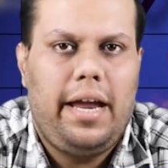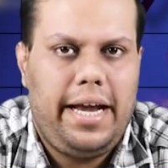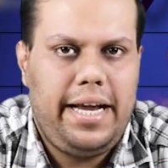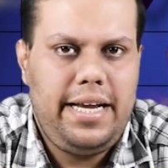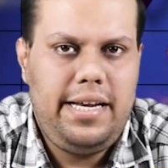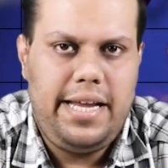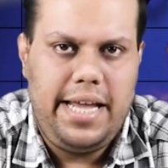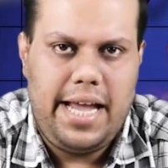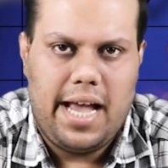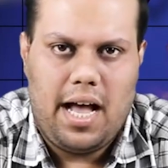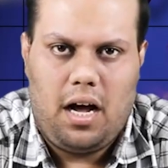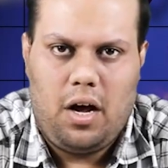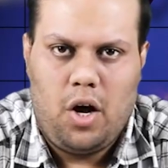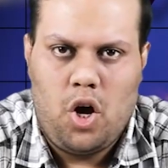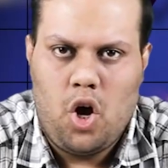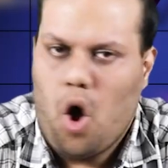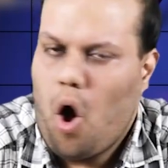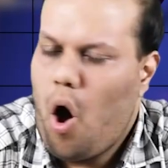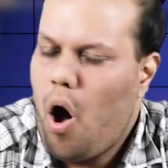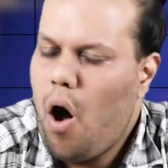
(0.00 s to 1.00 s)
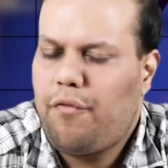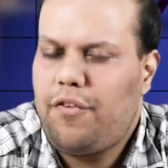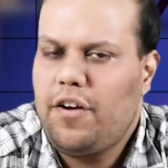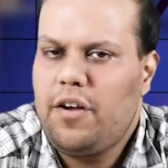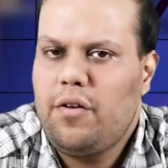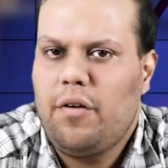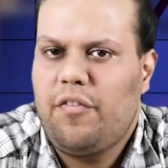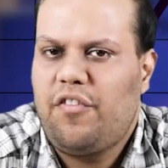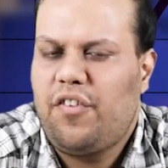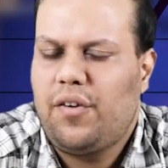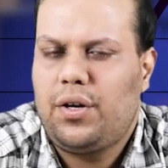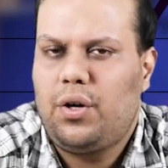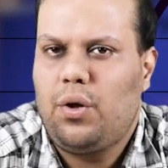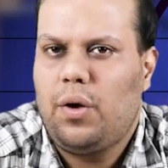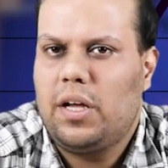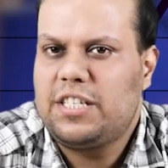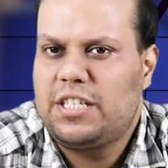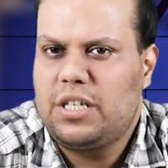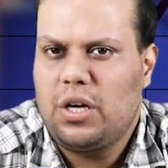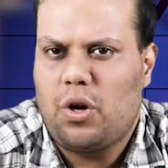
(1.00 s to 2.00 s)
India, often referred
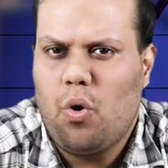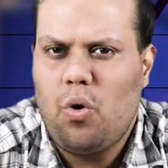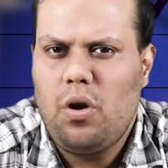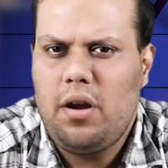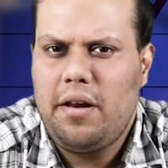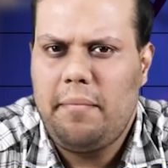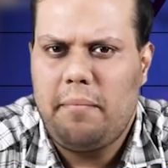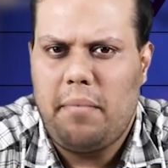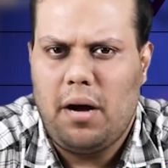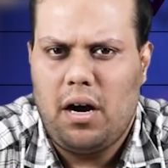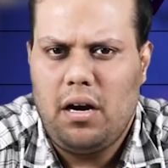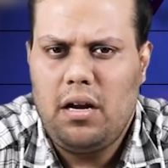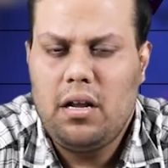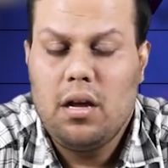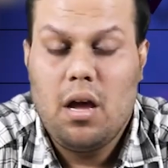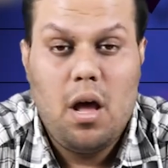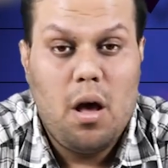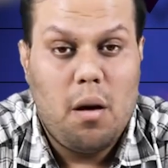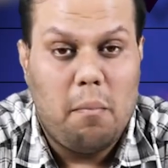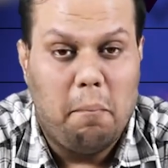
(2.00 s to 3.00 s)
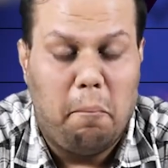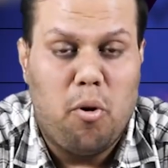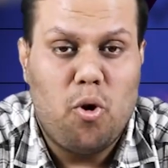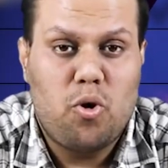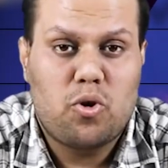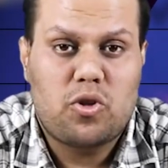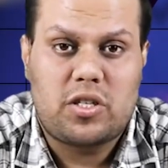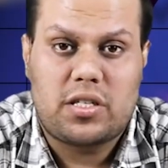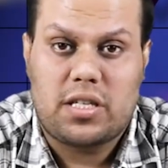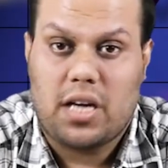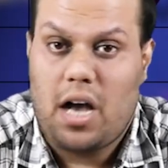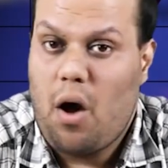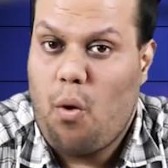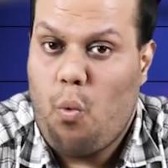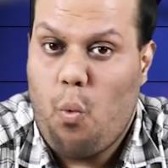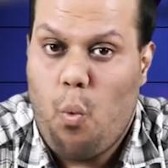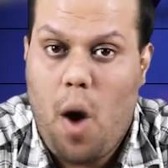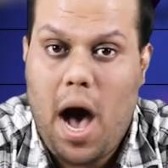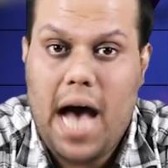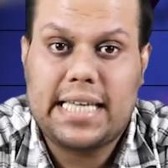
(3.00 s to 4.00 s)
to as the Golden Bird, boasts a
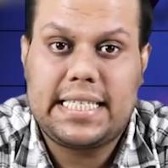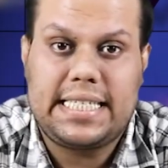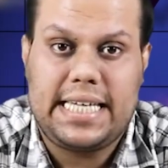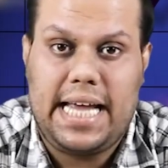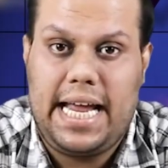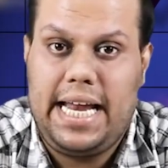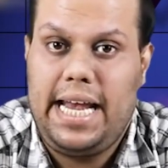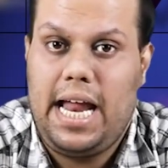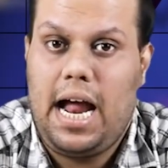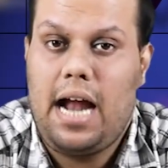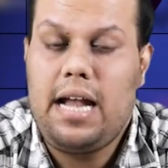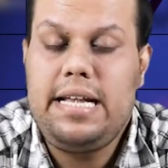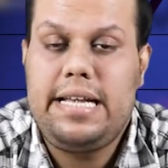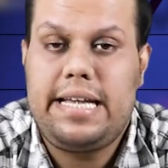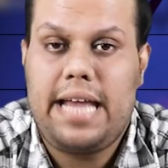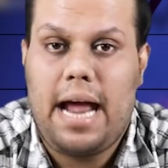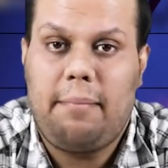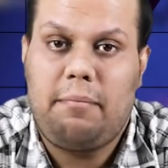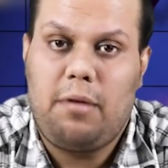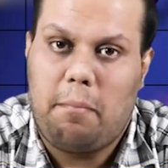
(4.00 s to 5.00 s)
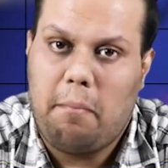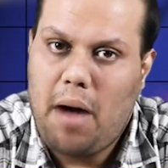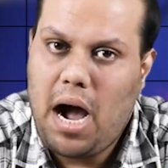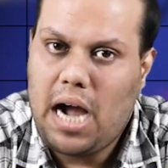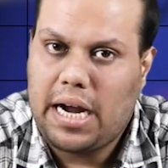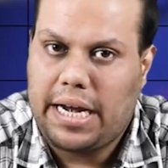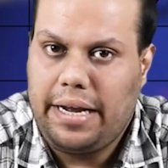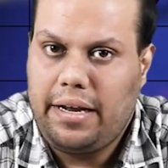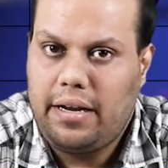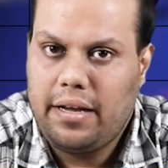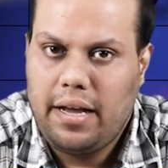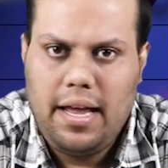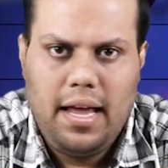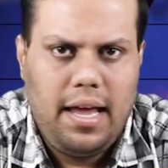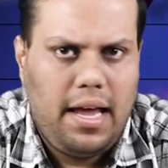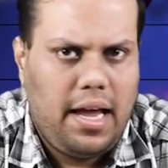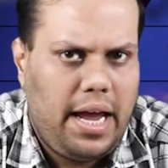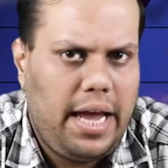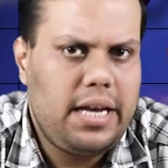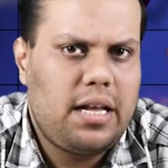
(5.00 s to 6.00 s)
vast and untapped market,
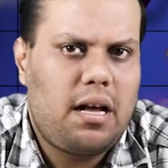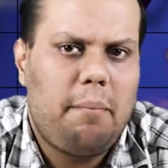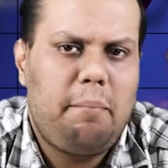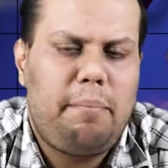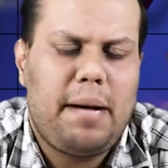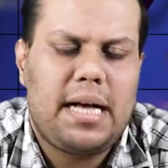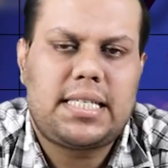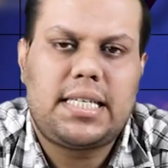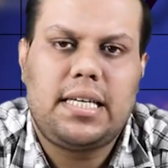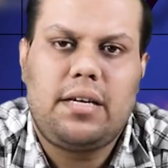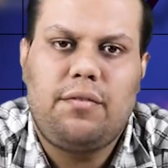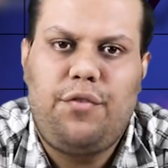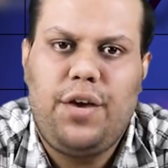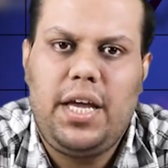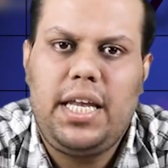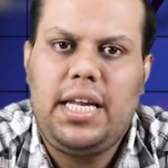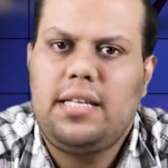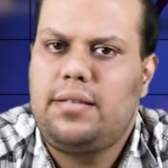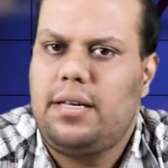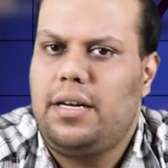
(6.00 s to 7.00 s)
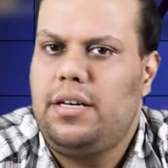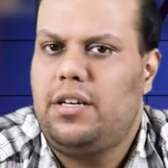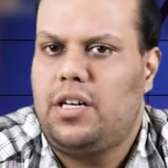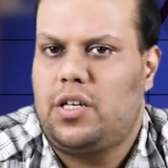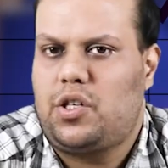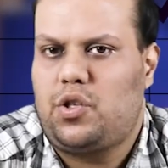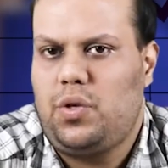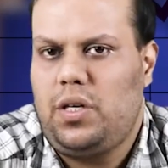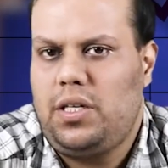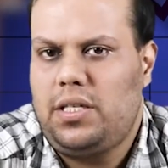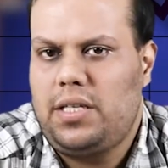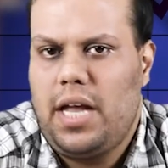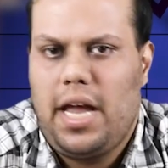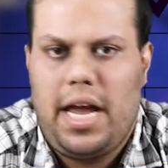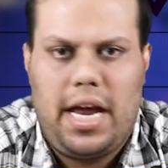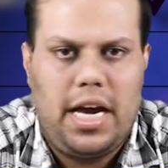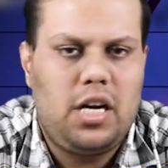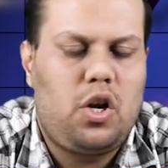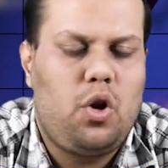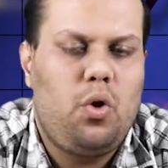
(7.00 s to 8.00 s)
encompassing various industries
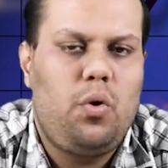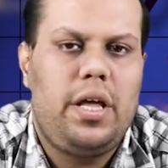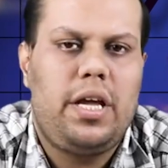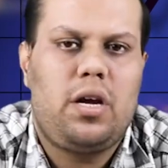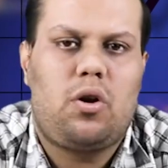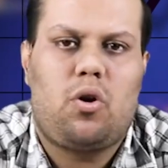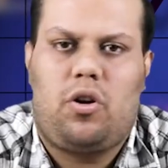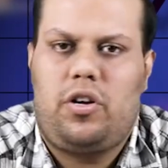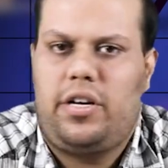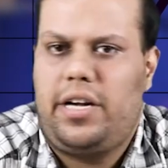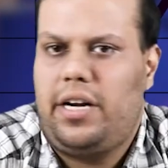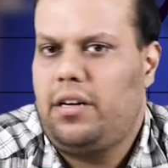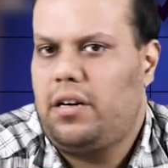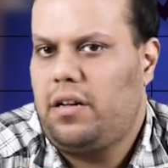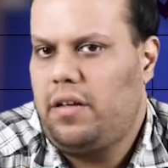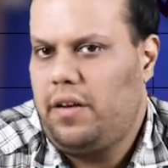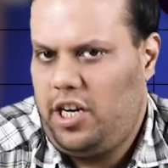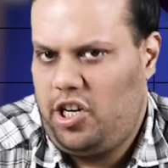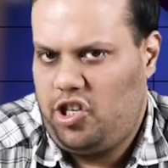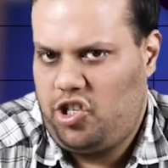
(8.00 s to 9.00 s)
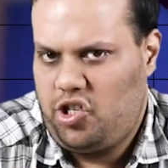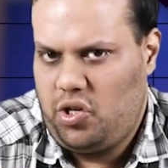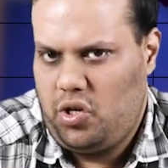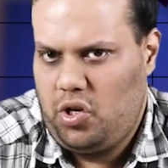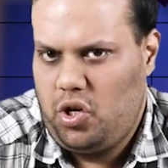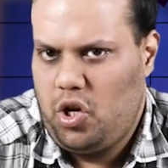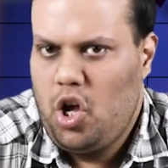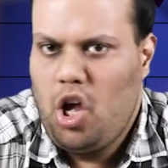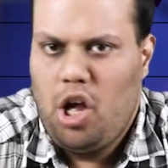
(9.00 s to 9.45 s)
including content creation.